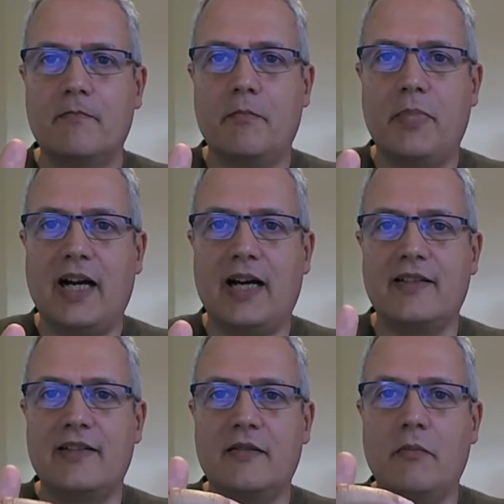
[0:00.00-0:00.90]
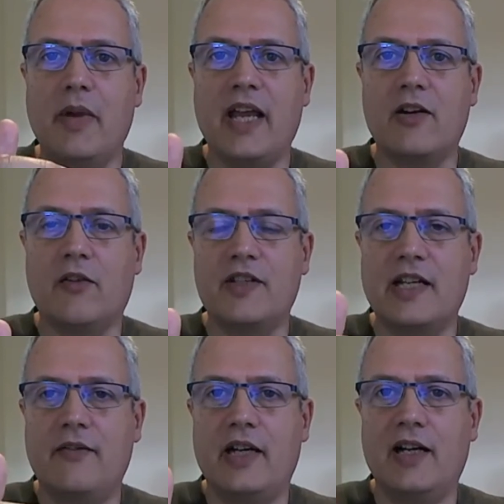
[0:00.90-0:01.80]
path made of
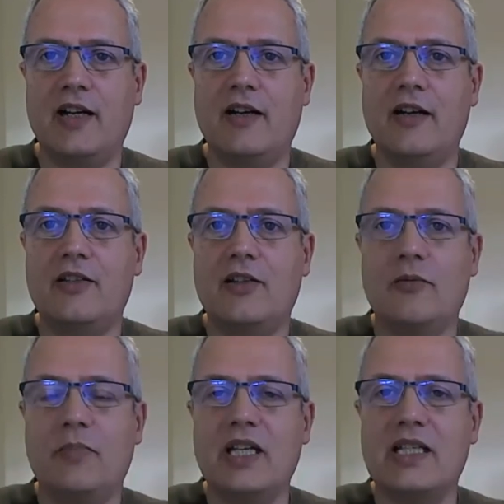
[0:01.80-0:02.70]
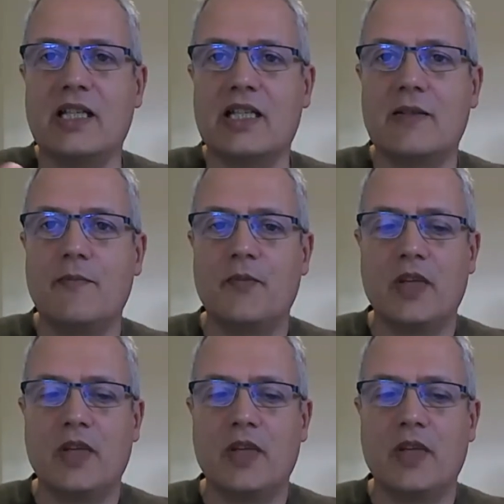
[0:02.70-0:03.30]
several little pieces,